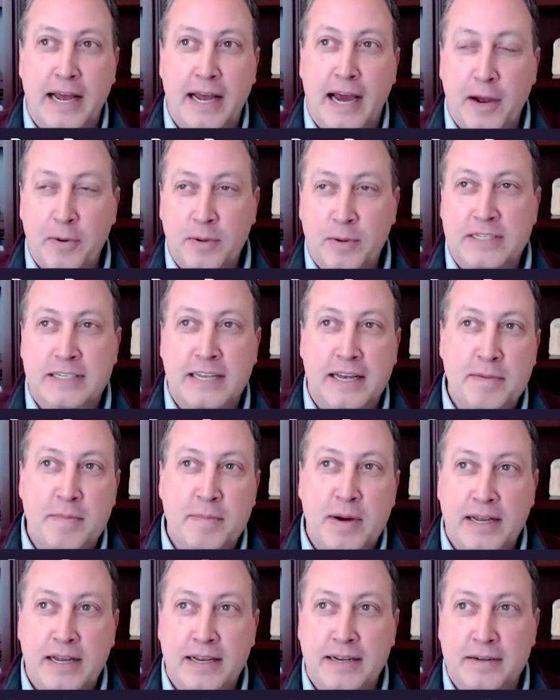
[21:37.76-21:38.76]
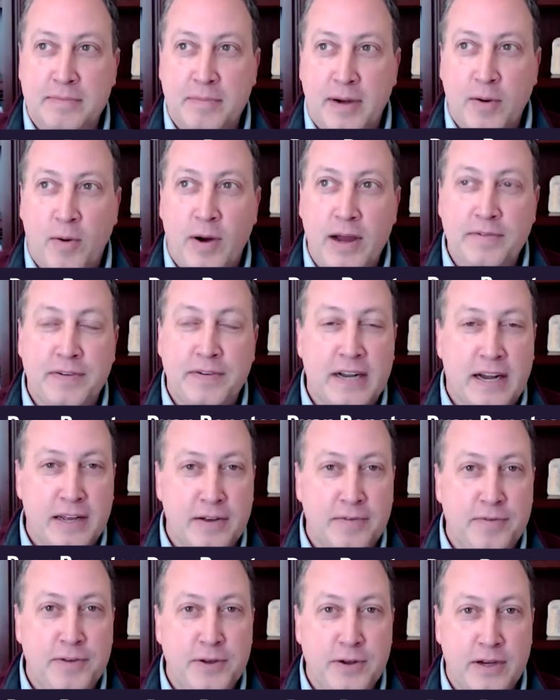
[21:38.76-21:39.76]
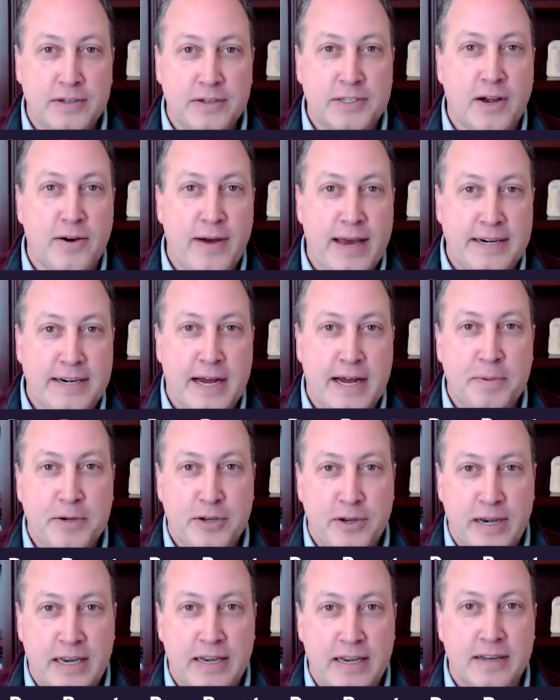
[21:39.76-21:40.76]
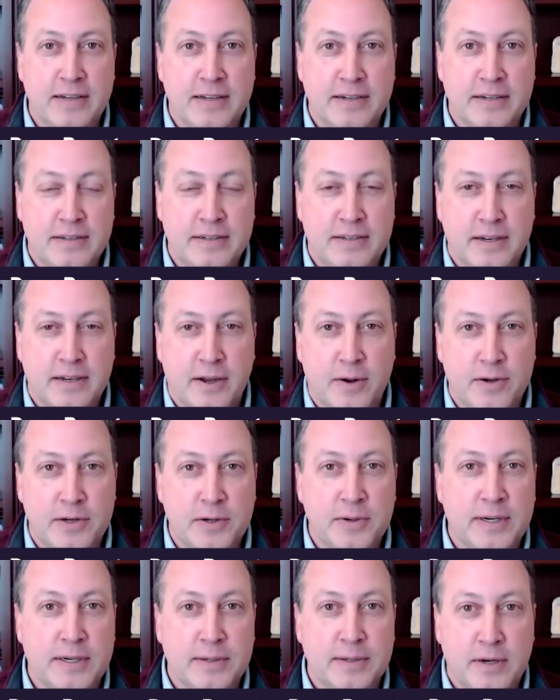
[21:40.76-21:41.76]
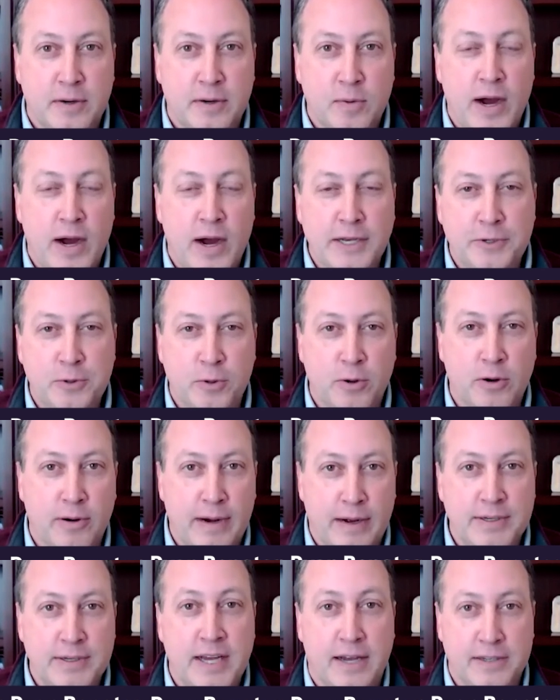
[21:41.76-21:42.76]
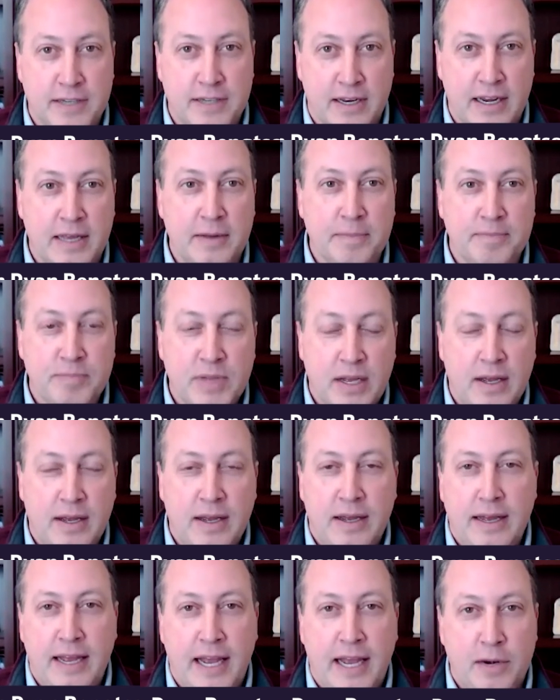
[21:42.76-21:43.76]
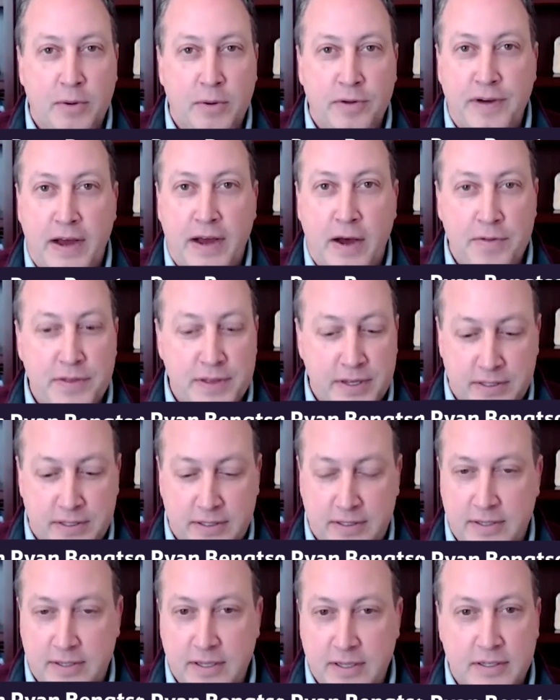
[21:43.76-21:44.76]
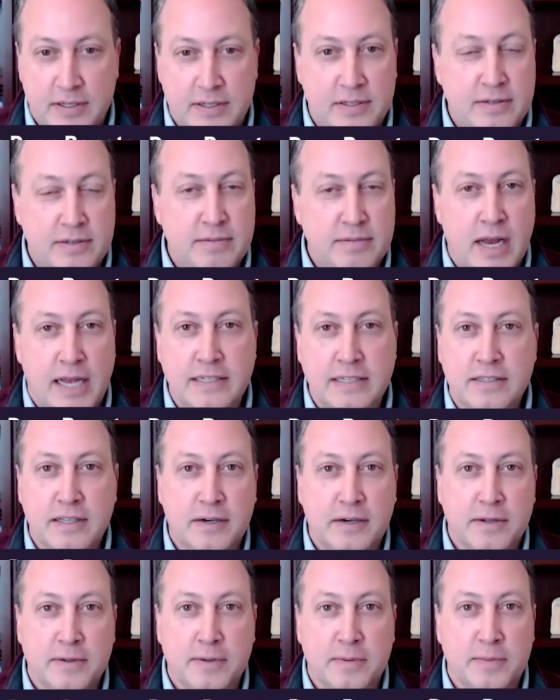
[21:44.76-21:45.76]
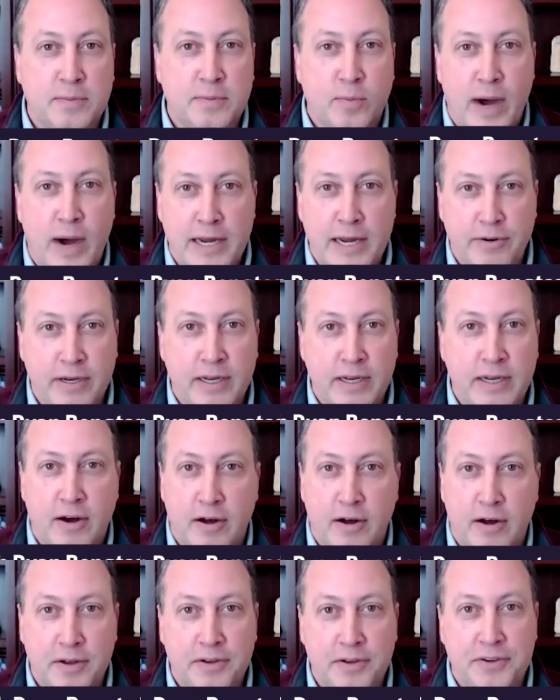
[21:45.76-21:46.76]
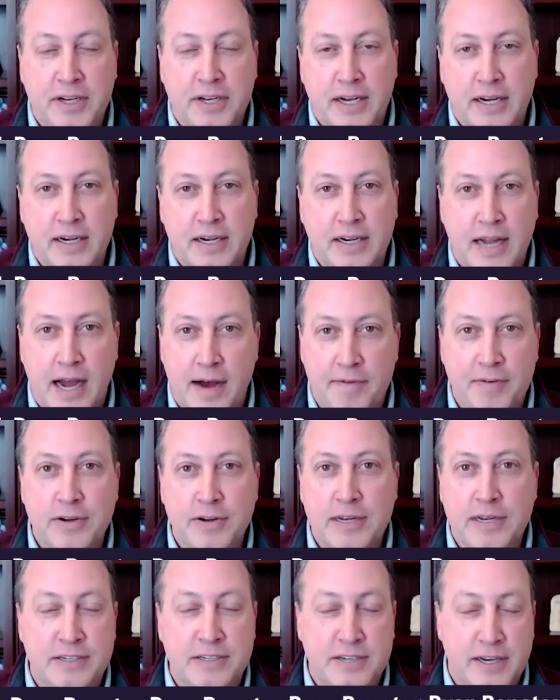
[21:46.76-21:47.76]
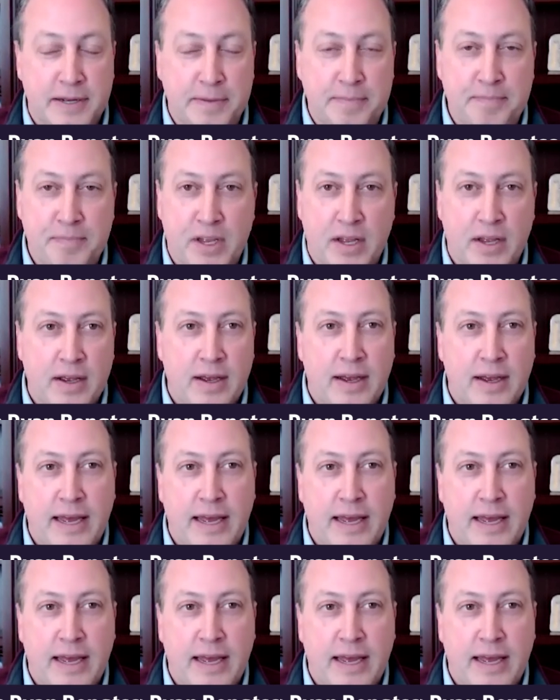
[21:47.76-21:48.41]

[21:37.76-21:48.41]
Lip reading: But I would say my wife and I a few years ago had an opportunity to go do a wine tour around Tuscany, and we found this nice little winery called Cavo de Nice,